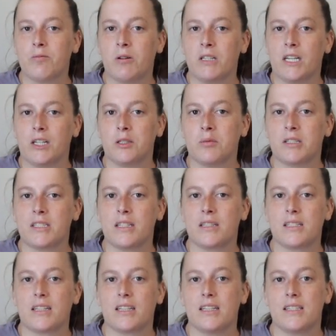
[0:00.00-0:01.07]
would one hundred
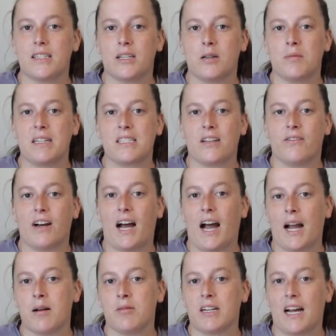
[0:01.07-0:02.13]
percent consider myself a
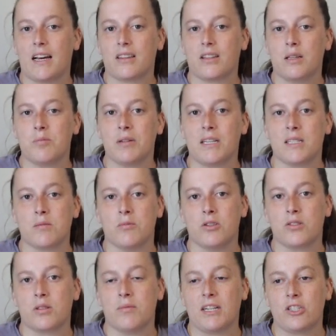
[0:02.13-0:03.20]
hybrid athlete, because
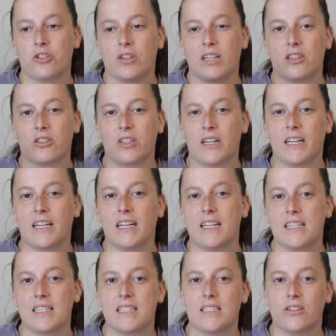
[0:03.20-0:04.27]
most of my strength training
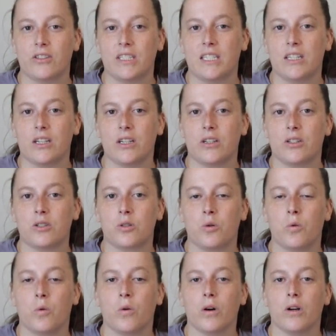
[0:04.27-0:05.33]
is still geared
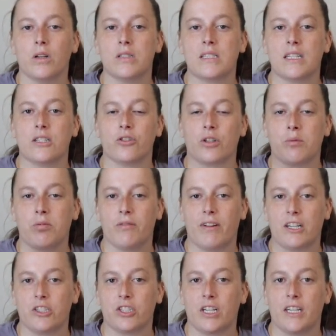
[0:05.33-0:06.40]
towards injury
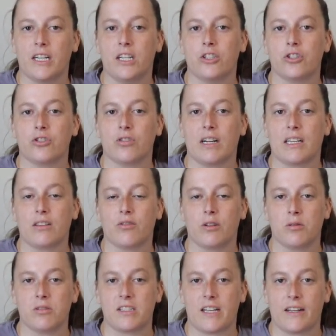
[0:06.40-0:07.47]
prevention and strength
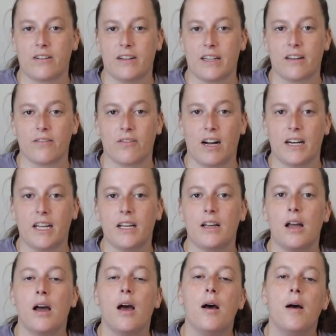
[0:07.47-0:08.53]
for cycling and
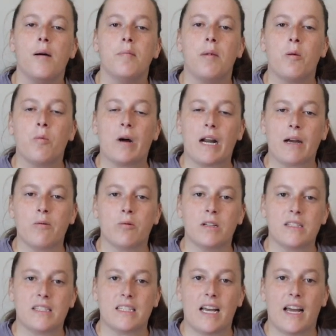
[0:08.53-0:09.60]
running. But what I
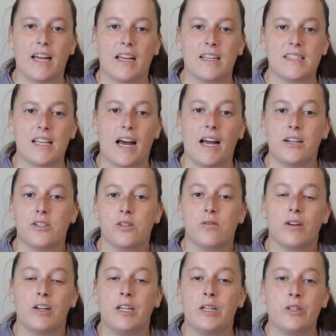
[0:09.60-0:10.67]
would say is that I do
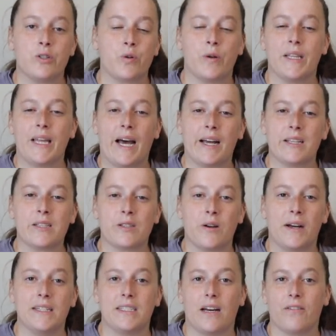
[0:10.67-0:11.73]
really enjoy that. So
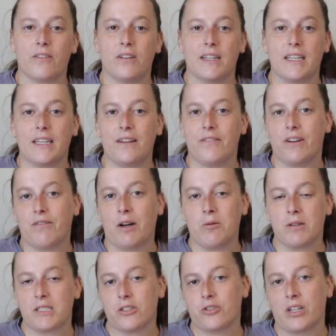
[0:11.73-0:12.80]
I definitely, even if I
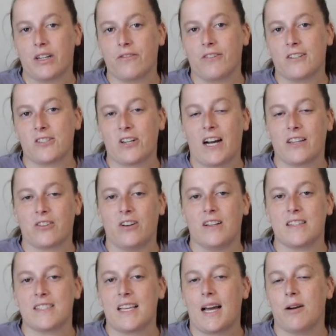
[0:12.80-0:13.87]
wasn't training for
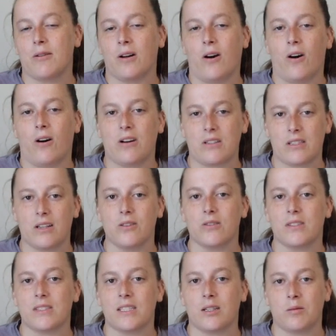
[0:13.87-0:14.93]
triathlons, I would also
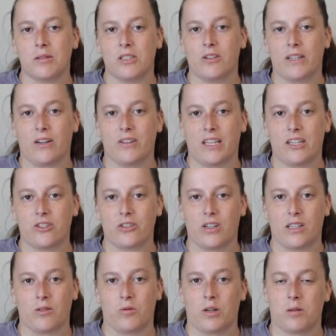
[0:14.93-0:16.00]
still be doing all that
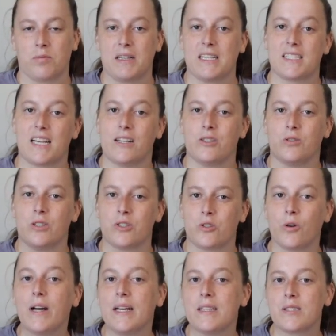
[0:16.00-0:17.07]
strength work because I do
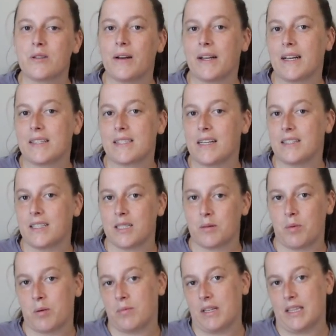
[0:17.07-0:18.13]
enjoy it. So I guess that does
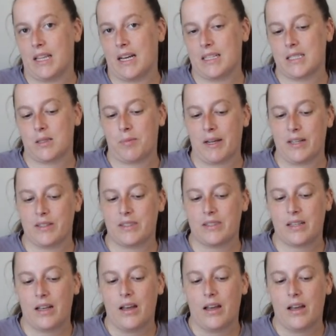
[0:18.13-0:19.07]
put me in that space.